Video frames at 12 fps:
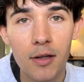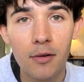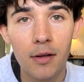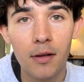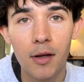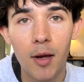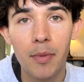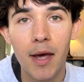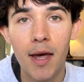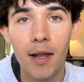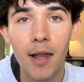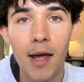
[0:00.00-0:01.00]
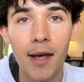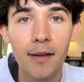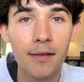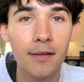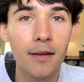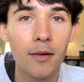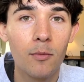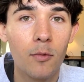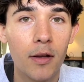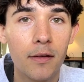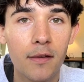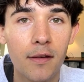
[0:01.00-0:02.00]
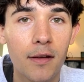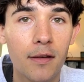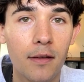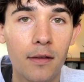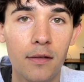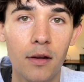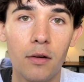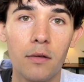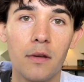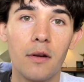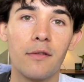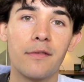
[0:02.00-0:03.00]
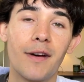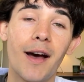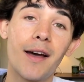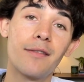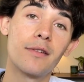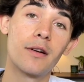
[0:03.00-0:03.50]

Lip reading: you can look up LS16005